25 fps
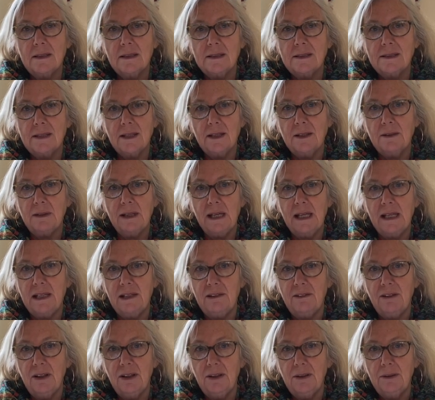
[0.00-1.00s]
So a
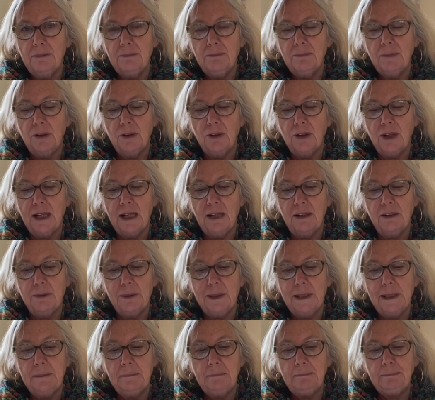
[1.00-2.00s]
hero or a
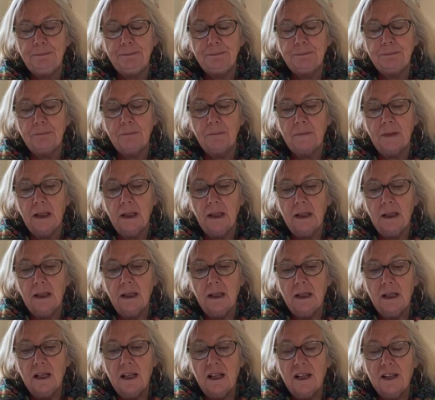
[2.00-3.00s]
heroine.
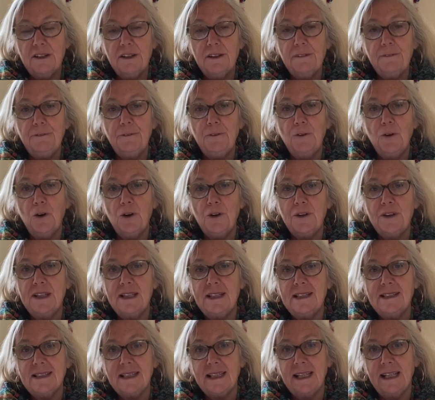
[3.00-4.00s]
The fourth
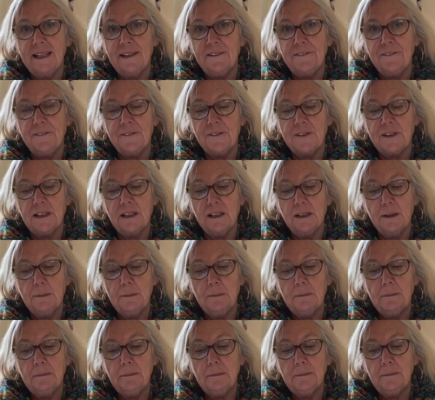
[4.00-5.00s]
is a gift,
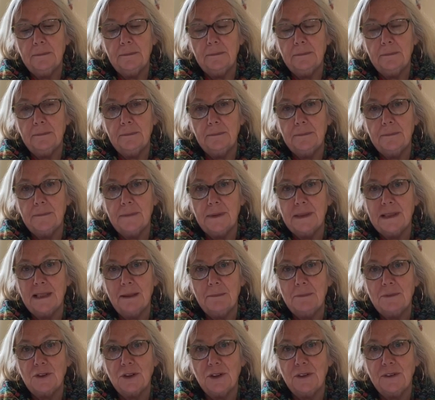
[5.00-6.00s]

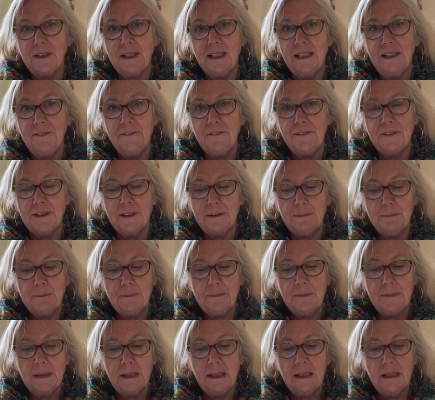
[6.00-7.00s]
some sort of gift.
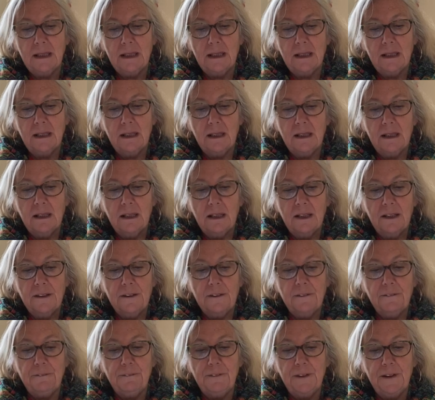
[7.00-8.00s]

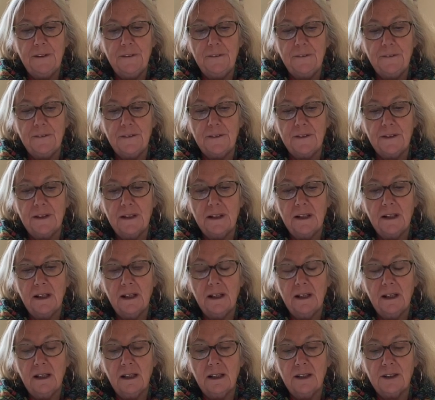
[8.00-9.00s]
The fifth,
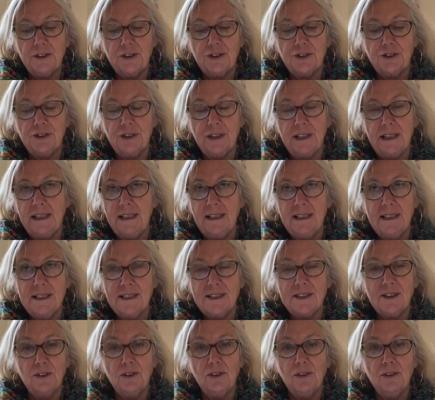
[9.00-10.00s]
trees
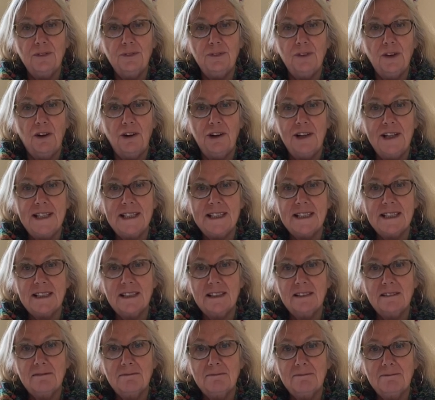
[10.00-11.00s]
or forest,
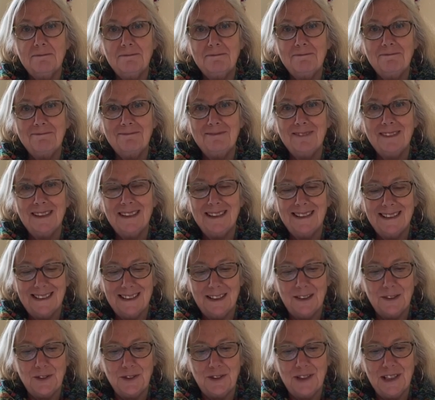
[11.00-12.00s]

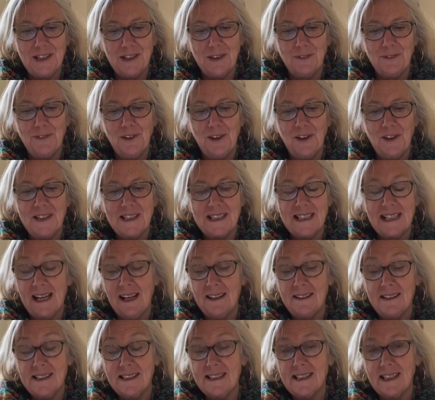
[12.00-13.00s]
so trees or forest,
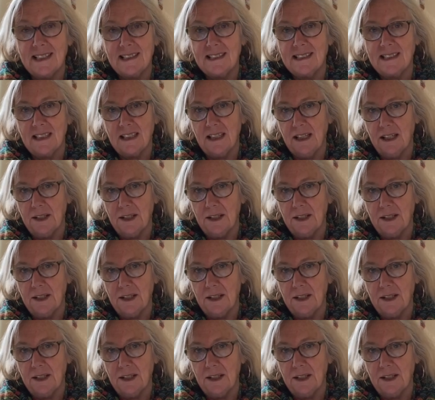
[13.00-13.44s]
and the sixth, a